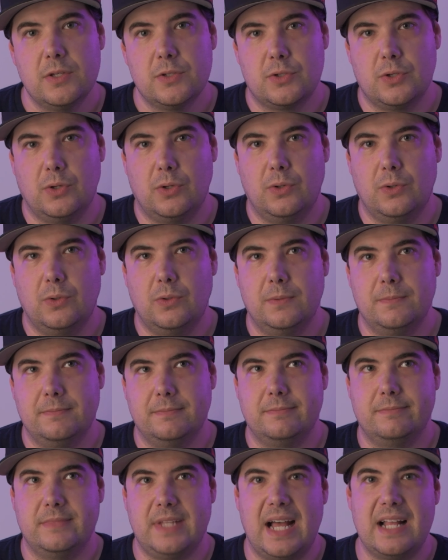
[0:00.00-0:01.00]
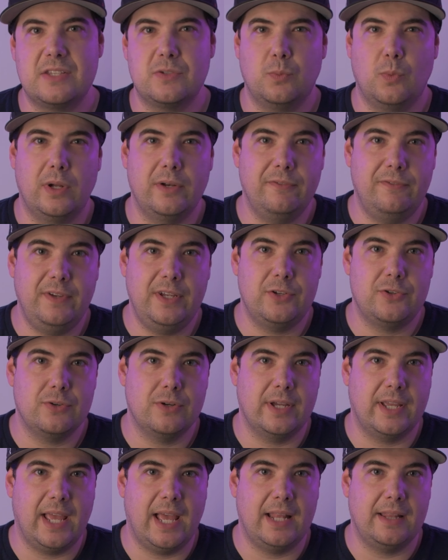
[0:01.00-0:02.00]
So that's one
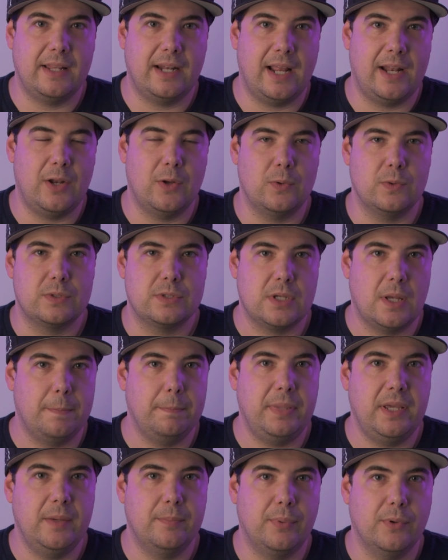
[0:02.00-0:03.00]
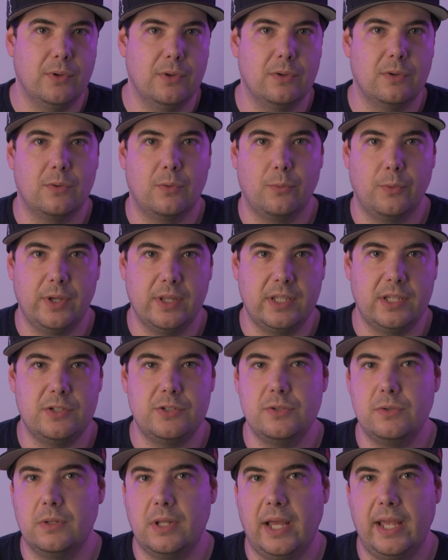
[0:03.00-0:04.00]
feature again that I know some people really
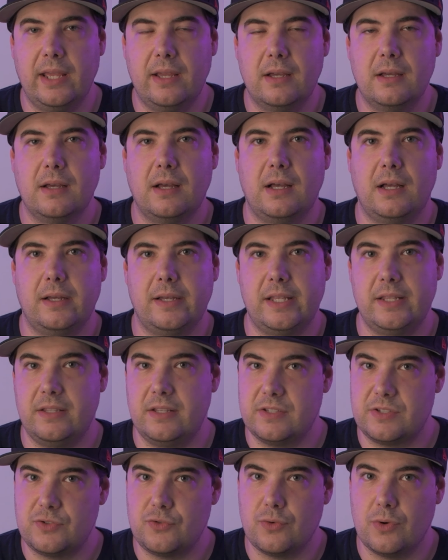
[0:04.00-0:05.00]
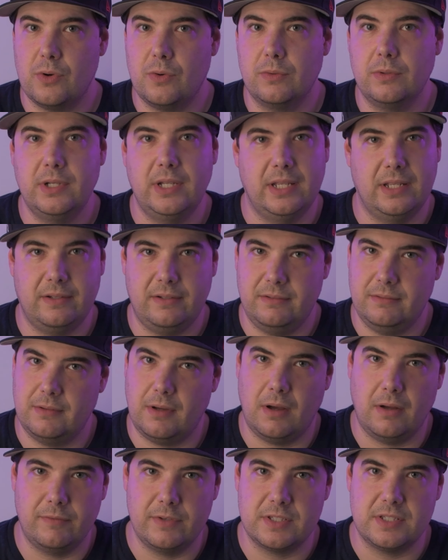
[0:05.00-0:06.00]
do like. Uh, in this drone, it
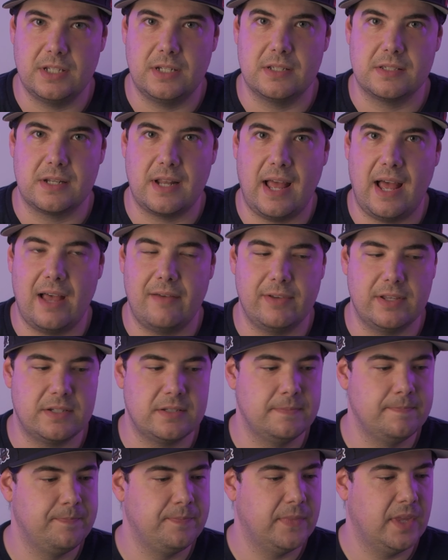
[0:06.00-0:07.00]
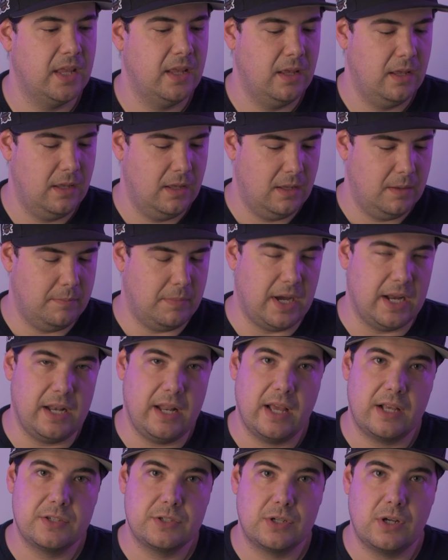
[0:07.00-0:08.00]
obviously doesn't have it. My
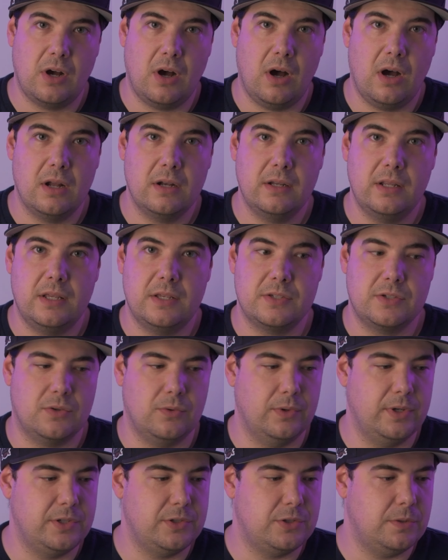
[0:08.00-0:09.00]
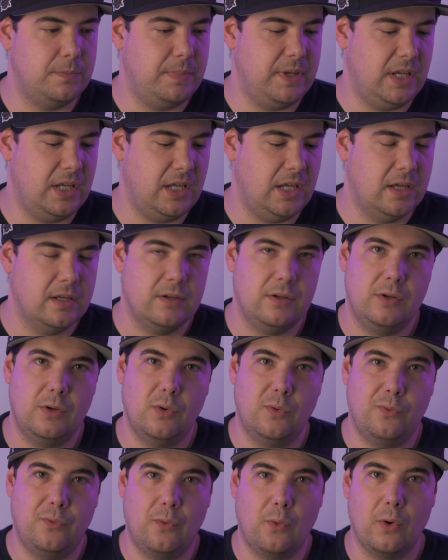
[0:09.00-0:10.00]
next con is going to be
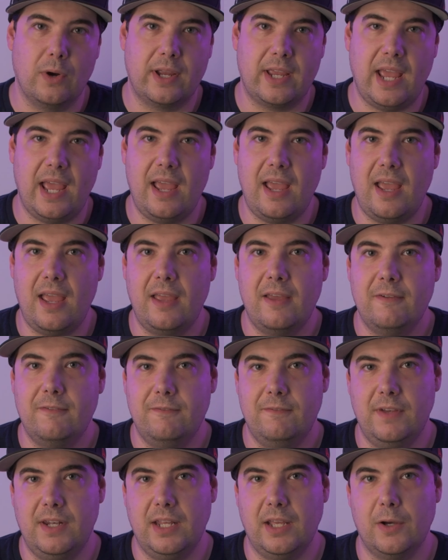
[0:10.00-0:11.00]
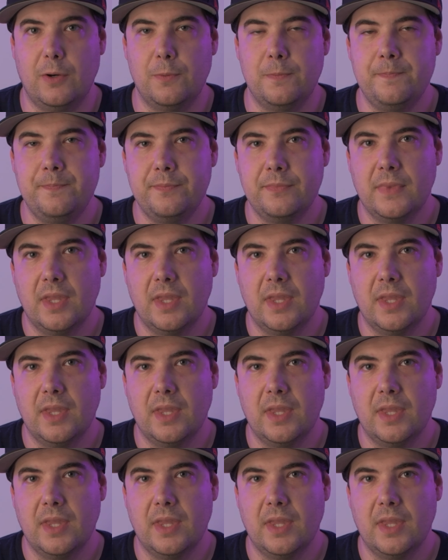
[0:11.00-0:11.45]
no 4K video.